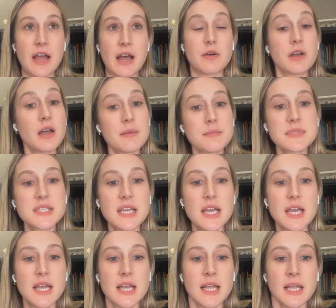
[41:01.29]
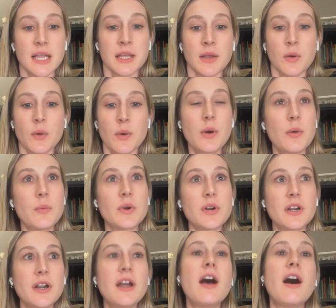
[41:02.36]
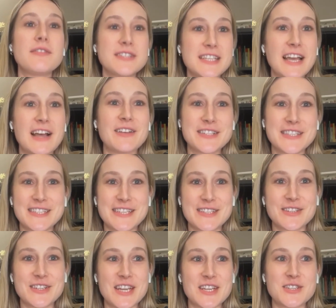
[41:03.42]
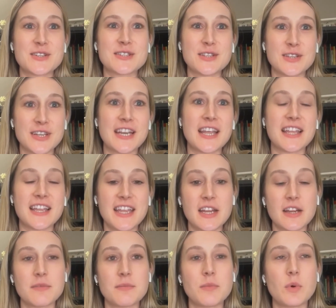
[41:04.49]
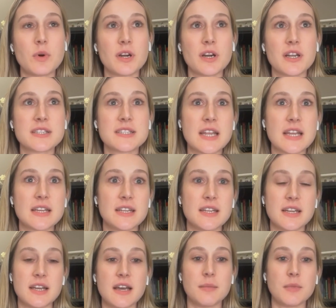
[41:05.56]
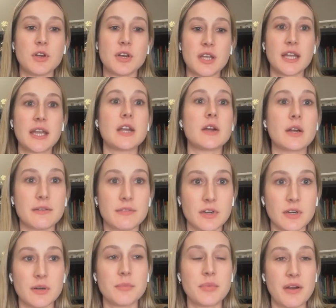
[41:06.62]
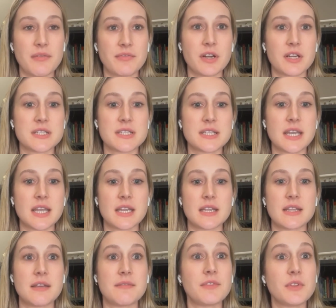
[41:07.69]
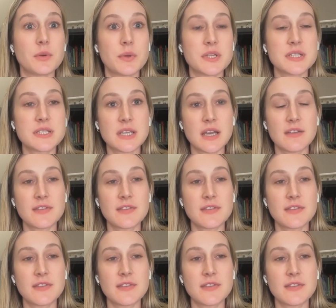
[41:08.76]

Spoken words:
of outcomes. We're obviously Alex's dissertation is looking at more extended look at caregiver preference and the influence